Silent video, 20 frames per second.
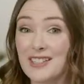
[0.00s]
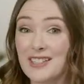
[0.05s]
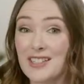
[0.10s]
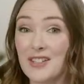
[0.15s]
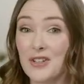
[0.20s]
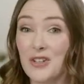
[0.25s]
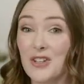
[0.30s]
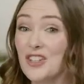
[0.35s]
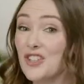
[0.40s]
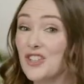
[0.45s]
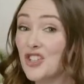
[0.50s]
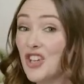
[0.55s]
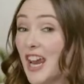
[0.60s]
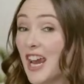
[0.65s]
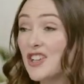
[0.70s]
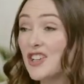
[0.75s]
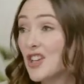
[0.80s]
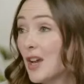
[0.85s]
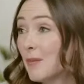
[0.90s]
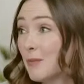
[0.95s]
so you can
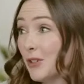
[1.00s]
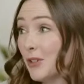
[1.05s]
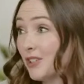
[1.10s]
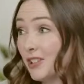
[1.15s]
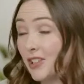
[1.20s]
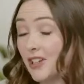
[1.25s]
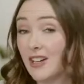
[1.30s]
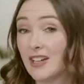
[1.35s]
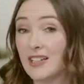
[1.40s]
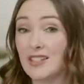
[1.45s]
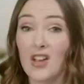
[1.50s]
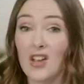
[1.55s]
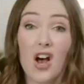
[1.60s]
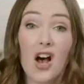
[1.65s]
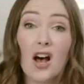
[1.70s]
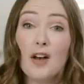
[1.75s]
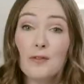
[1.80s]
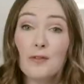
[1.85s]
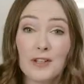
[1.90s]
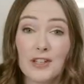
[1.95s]
change up your look as
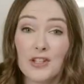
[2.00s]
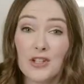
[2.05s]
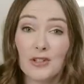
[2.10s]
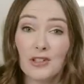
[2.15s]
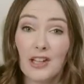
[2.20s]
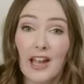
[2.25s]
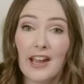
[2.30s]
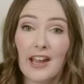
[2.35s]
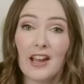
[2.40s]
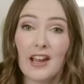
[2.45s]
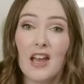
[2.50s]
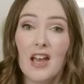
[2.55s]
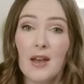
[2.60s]
often as you like